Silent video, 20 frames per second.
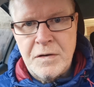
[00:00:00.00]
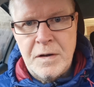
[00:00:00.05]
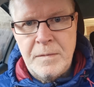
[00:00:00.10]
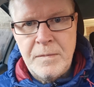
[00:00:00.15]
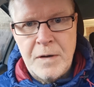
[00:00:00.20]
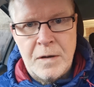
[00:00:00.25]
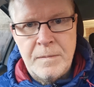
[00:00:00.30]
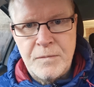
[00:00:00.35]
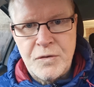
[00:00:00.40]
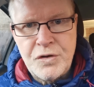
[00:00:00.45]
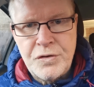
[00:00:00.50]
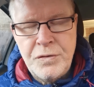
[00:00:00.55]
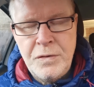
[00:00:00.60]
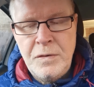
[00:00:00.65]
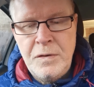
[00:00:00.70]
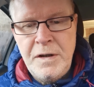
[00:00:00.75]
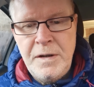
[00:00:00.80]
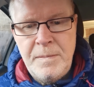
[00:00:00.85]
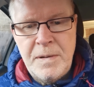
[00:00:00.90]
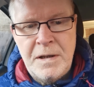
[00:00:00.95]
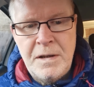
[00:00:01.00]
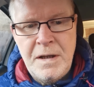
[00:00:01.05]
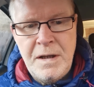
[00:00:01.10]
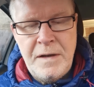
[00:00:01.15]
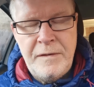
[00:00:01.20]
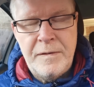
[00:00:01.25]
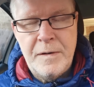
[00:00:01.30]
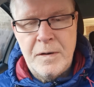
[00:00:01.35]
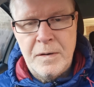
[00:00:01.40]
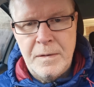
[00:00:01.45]
I'm, I'm, truly
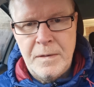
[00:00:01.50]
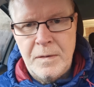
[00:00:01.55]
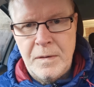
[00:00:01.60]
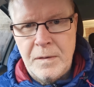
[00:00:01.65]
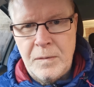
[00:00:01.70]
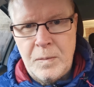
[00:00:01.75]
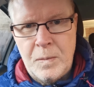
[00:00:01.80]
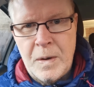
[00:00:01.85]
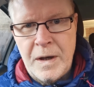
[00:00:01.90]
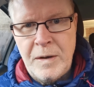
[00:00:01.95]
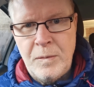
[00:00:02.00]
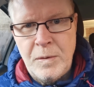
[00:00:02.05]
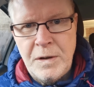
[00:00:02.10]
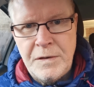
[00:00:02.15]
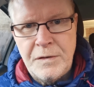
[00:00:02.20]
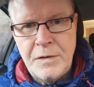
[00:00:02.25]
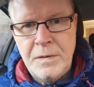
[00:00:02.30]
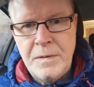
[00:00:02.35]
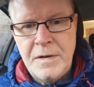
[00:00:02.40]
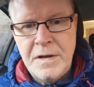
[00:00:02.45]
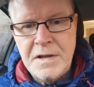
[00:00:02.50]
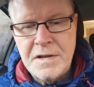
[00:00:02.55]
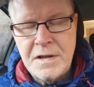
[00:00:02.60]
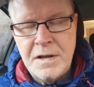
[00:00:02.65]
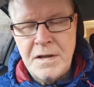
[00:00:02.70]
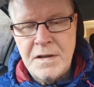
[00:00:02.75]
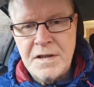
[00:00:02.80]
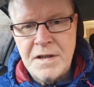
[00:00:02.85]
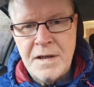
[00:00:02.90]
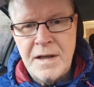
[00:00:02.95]
believe that the way we do these
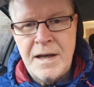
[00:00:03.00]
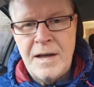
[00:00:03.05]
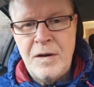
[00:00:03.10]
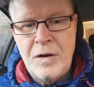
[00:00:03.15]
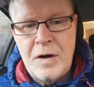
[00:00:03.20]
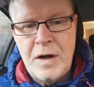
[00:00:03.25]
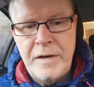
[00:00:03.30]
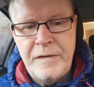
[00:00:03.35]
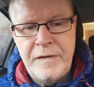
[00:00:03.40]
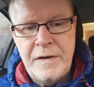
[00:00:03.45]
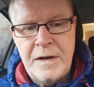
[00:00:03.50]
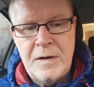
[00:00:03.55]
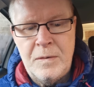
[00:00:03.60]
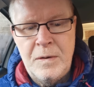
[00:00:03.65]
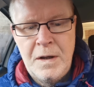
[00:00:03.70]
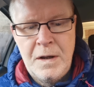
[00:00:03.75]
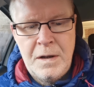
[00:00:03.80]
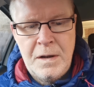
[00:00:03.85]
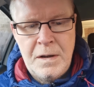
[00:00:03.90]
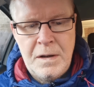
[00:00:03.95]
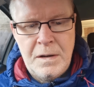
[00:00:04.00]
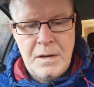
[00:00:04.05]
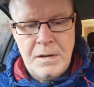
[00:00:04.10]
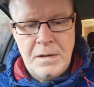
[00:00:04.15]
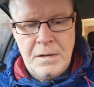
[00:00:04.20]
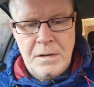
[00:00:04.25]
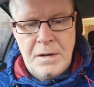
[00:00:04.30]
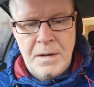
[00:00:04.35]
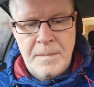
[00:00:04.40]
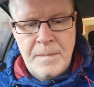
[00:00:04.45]
things in our life, our
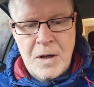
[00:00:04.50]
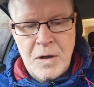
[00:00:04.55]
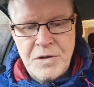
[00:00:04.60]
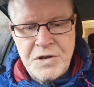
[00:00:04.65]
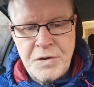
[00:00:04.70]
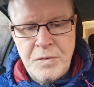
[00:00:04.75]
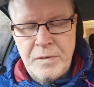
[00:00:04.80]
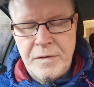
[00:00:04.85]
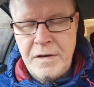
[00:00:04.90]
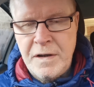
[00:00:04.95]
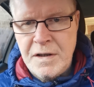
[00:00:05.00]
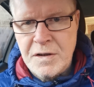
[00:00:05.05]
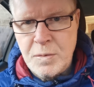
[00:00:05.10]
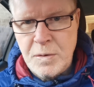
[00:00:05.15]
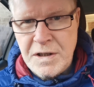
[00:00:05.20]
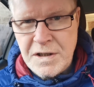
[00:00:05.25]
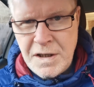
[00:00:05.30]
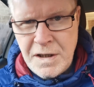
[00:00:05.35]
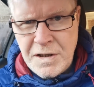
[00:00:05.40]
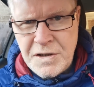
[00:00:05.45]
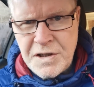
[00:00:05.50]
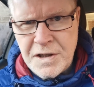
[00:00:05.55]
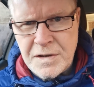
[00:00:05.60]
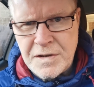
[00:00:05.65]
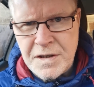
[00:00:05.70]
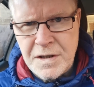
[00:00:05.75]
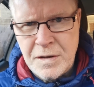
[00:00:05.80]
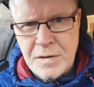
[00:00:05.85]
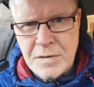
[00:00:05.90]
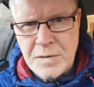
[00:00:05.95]
the emotional things we teach
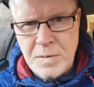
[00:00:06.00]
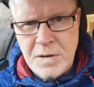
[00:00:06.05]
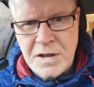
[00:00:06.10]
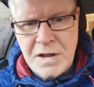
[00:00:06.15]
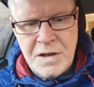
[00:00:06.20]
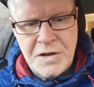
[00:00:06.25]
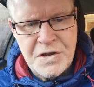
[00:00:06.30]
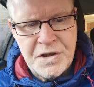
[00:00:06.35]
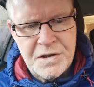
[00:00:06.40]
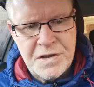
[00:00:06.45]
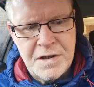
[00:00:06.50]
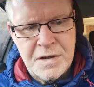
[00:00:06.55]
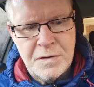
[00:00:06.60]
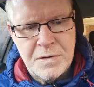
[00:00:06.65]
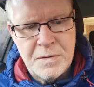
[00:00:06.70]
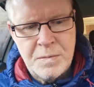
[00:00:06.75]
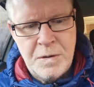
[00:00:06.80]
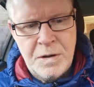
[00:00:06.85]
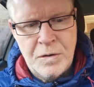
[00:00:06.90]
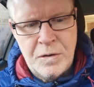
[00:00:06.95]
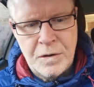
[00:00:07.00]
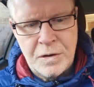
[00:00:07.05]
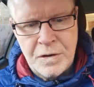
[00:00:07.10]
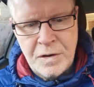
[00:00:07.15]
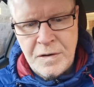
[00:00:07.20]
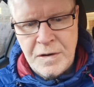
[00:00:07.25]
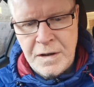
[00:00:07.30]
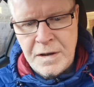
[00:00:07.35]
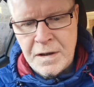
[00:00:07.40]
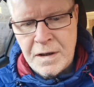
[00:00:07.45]
ourselves, we teach ourselves we're not
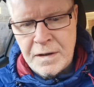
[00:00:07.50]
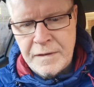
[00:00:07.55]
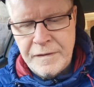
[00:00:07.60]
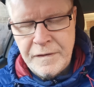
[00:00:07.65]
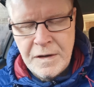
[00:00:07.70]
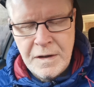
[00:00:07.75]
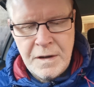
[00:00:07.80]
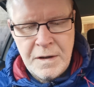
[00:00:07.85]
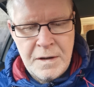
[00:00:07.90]
good enough,